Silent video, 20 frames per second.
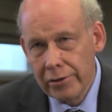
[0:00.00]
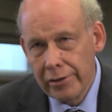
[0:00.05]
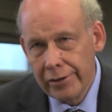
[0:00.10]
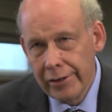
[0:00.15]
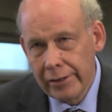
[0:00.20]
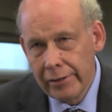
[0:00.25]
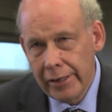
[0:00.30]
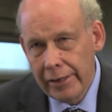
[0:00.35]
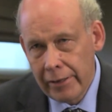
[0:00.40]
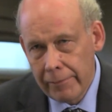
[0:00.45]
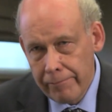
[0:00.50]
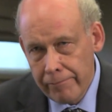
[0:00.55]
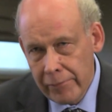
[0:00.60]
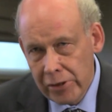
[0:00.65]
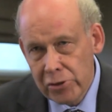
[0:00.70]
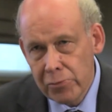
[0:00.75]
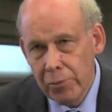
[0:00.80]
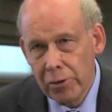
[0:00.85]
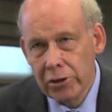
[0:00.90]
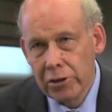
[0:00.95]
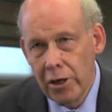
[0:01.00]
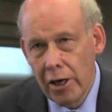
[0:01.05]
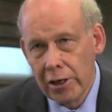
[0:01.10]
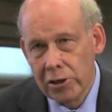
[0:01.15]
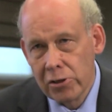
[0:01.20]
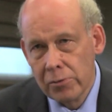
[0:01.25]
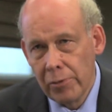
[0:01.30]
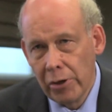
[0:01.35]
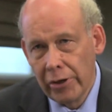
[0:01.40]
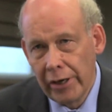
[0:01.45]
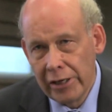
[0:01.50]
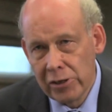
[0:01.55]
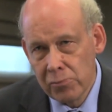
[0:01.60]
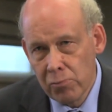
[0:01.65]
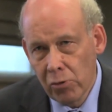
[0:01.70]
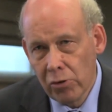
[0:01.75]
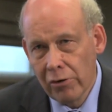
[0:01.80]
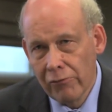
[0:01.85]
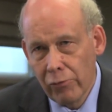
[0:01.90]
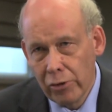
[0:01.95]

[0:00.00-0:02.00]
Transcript: that Mintzberg talks about is more of